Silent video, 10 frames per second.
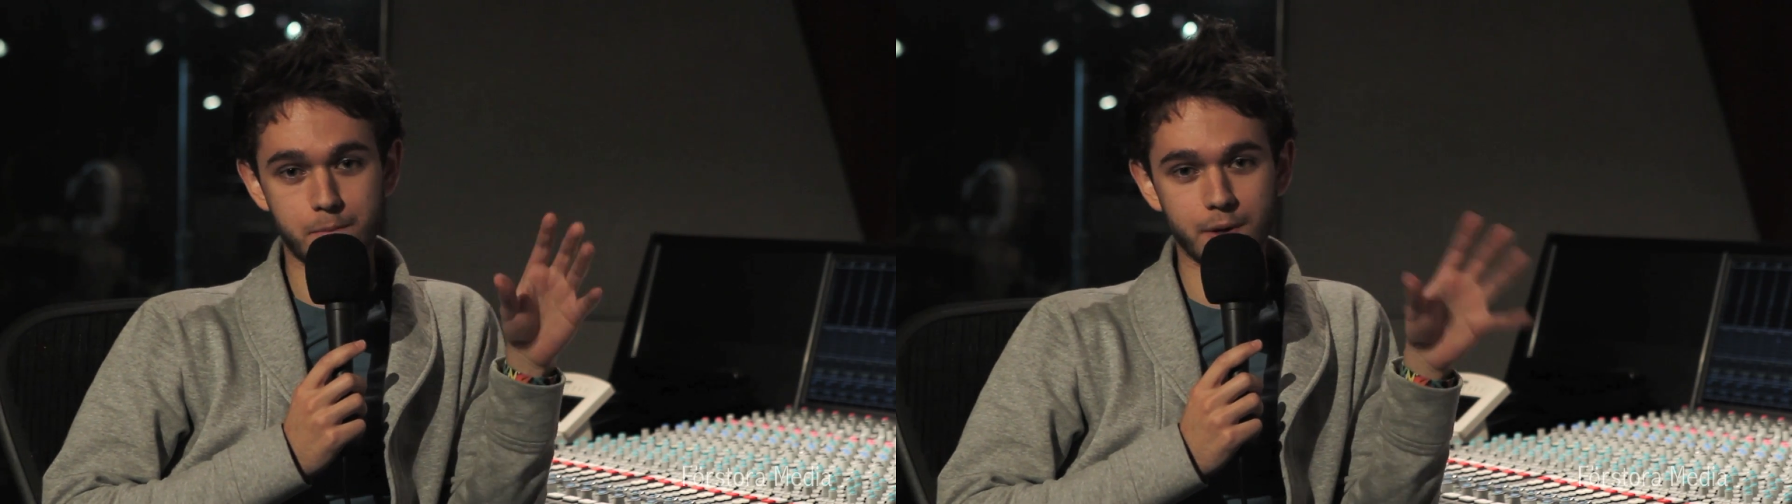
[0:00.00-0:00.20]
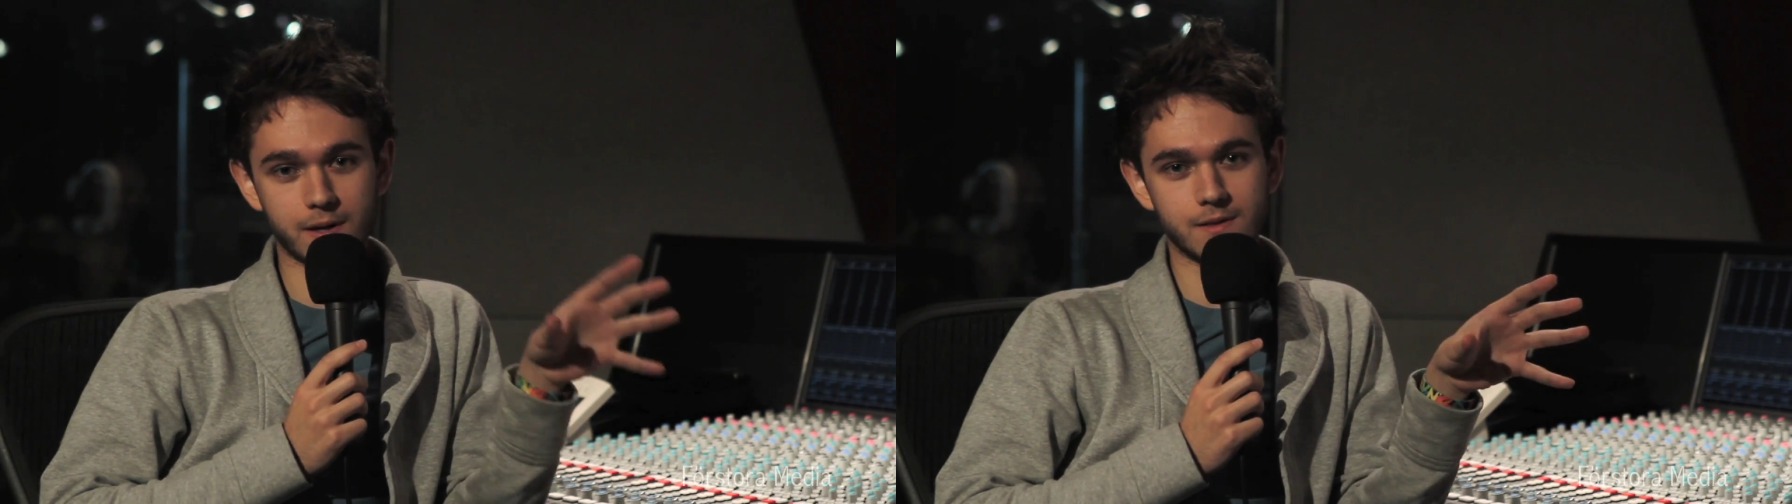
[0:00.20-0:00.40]

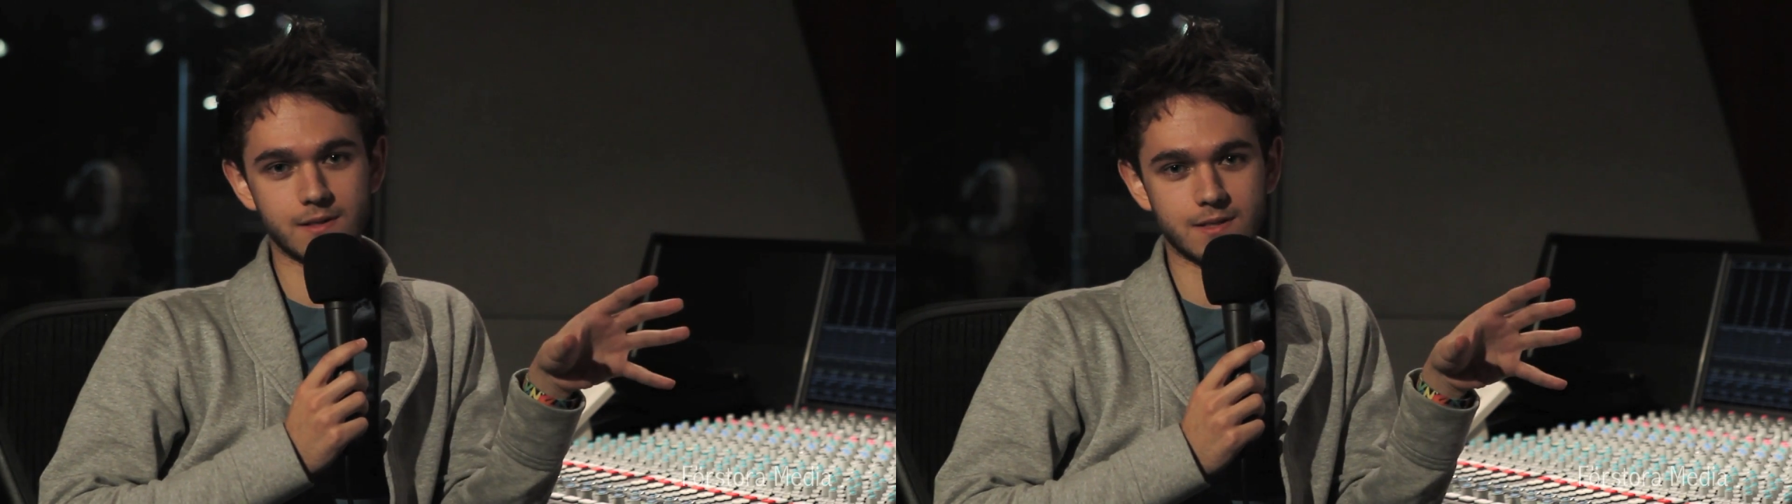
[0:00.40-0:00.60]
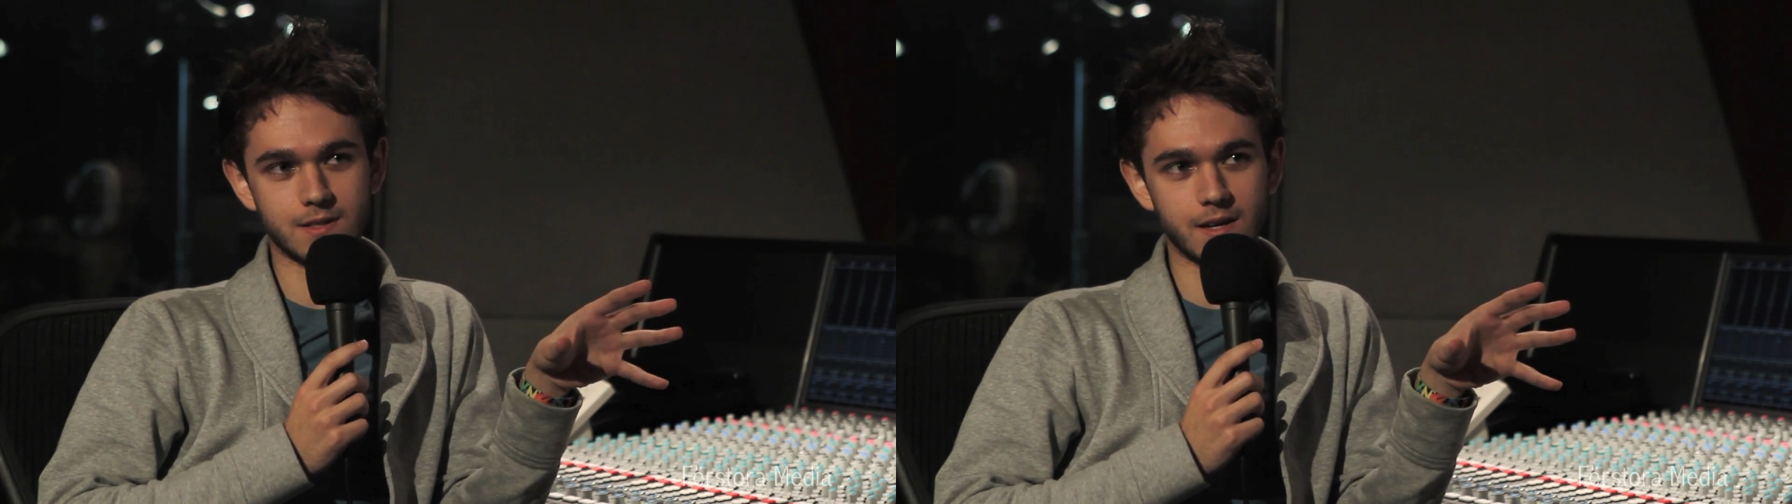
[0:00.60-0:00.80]
big in the
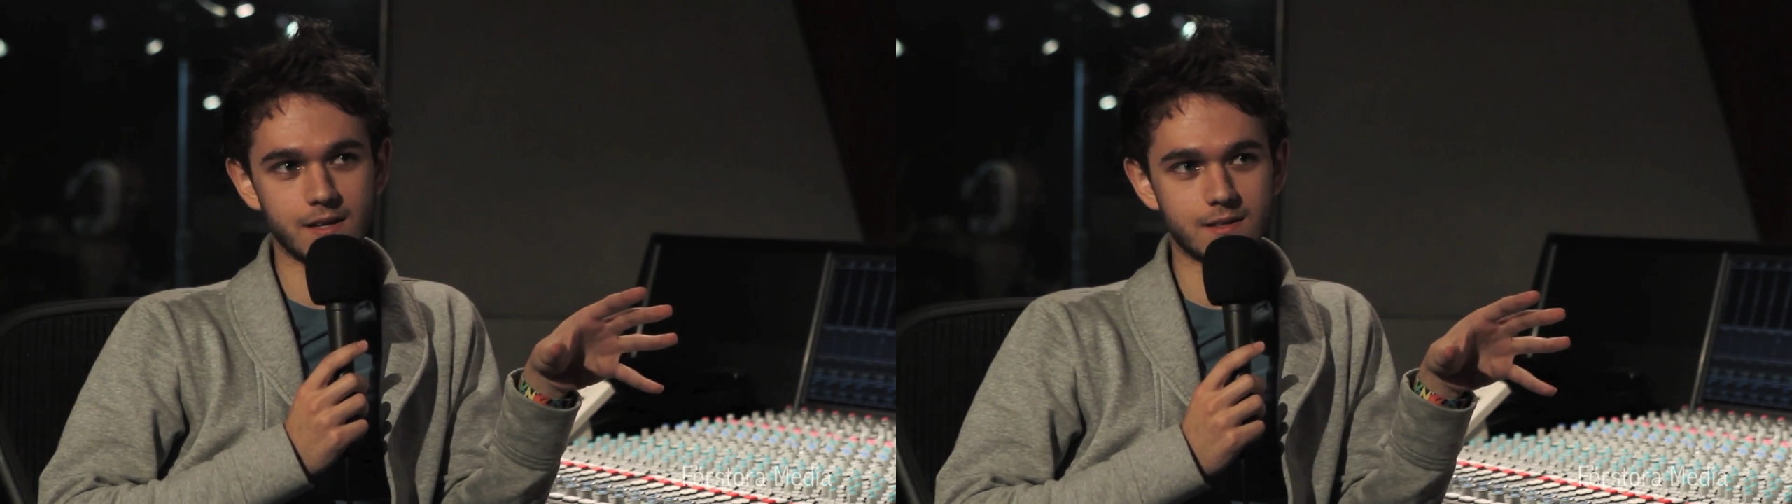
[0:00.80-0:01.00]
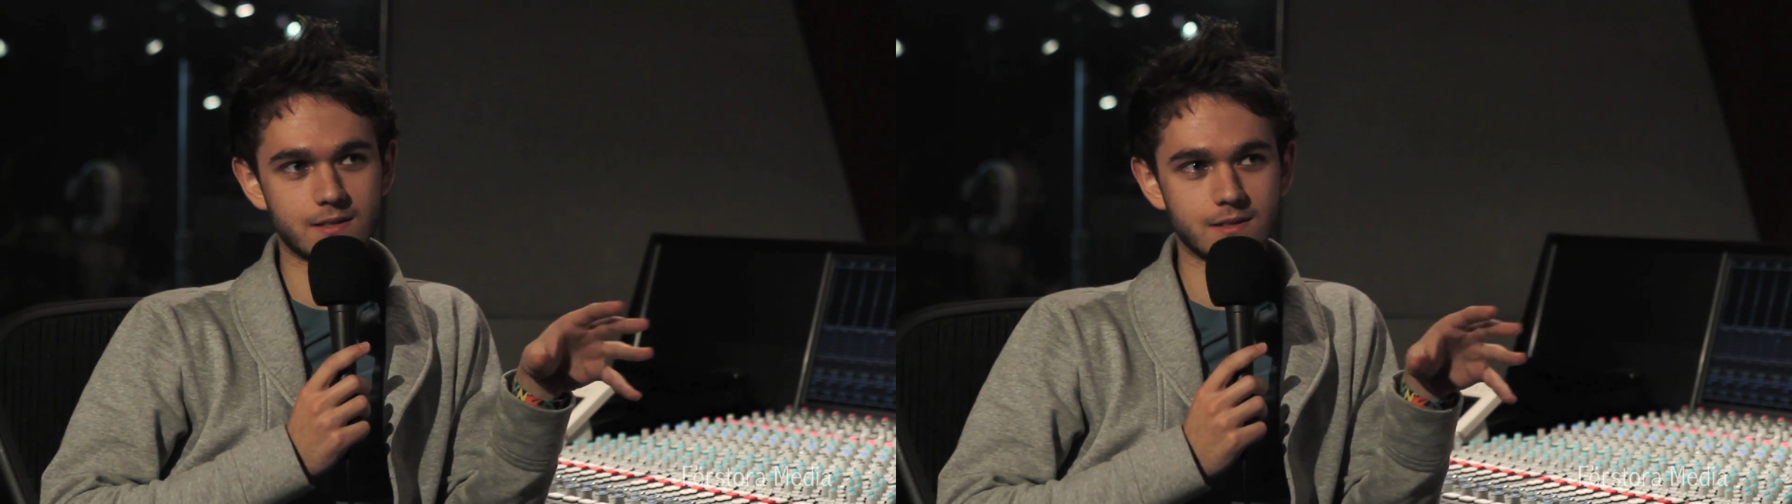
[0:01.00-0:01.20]

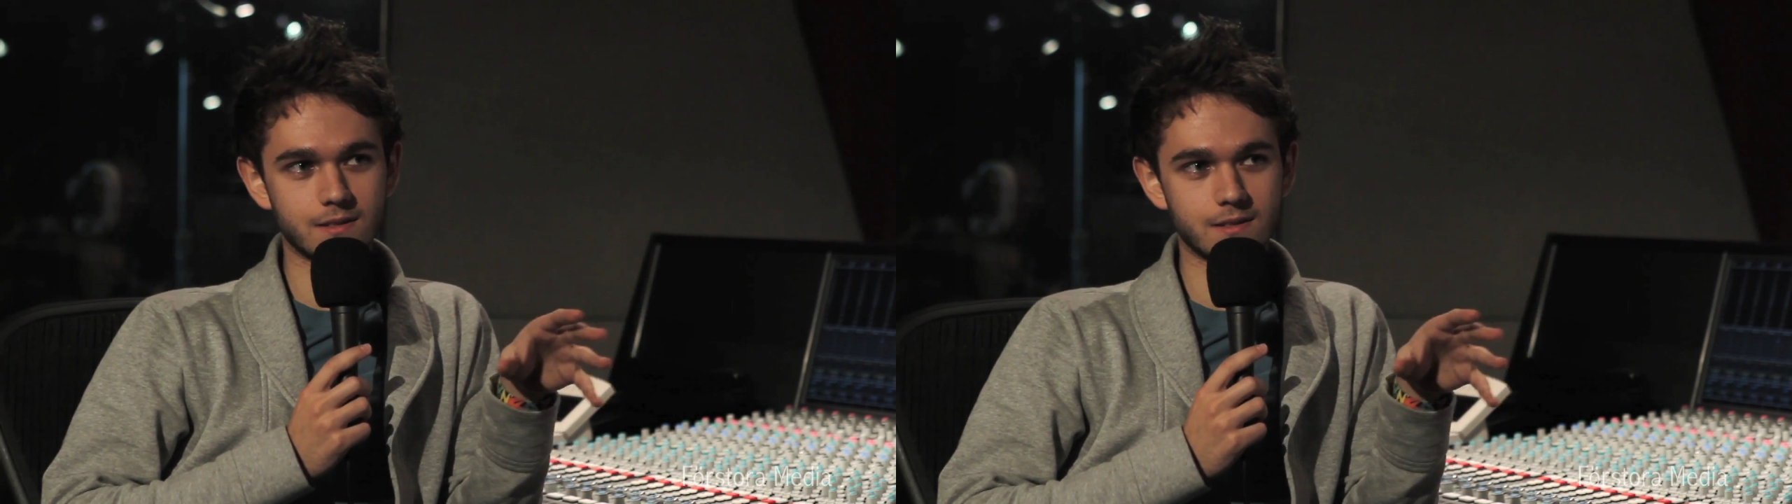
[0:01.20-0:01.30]
states,